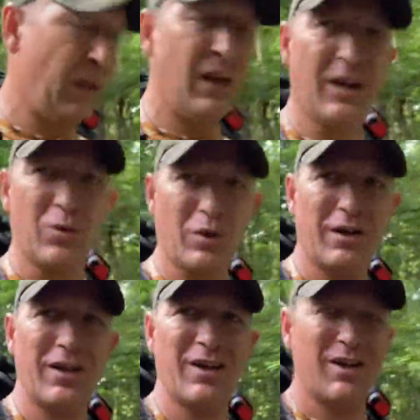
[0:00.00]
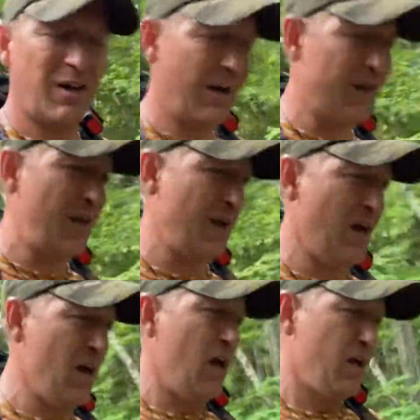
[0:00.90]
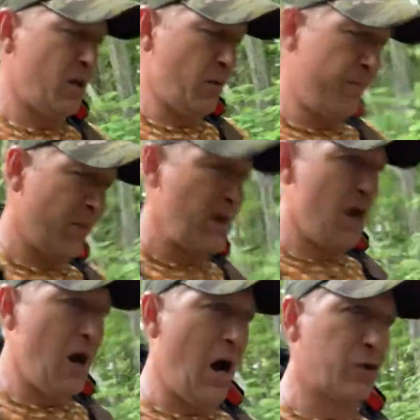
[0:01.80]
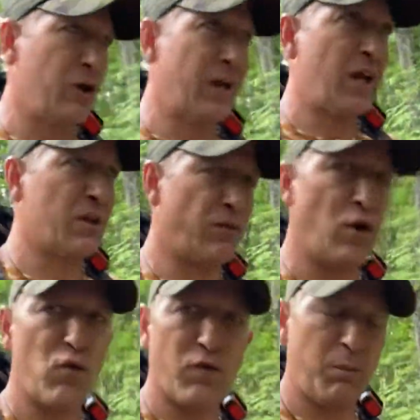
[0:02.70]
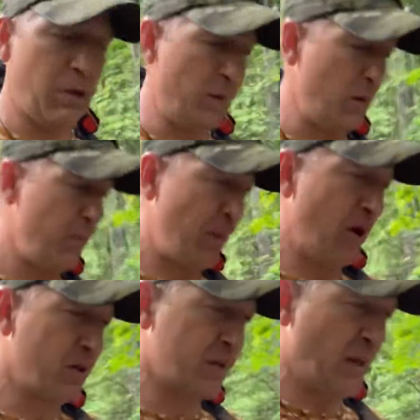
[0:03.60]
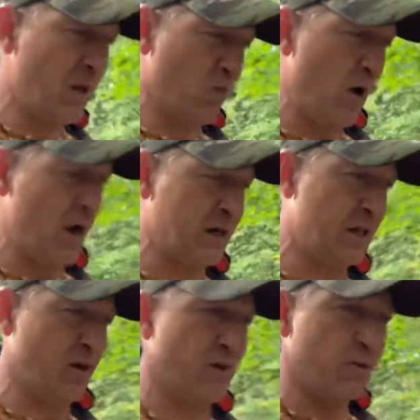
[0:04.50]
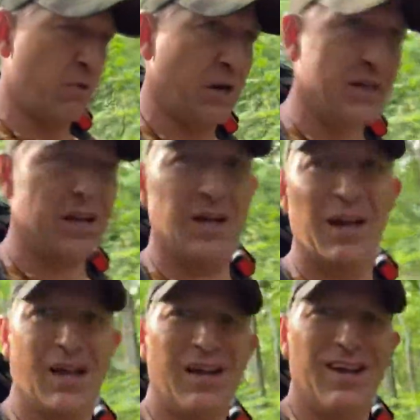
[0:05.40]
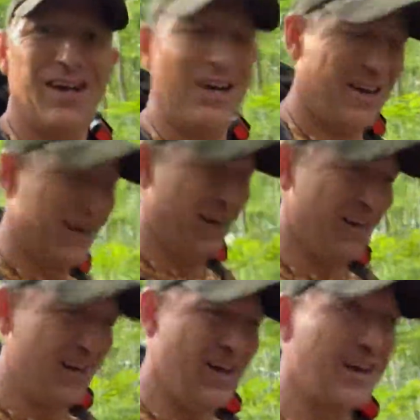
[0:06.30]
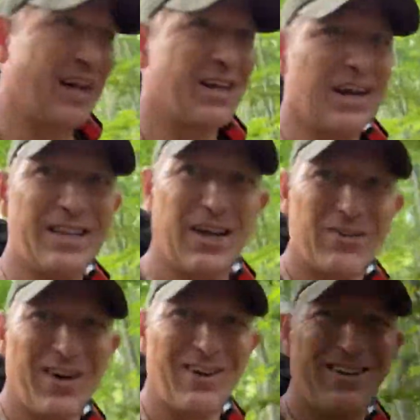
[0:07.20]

it is what it is. All right, so I'll show you guys the view from uh, Bear's Den Rocks here in a few minutes. All right, catch you guys down trail.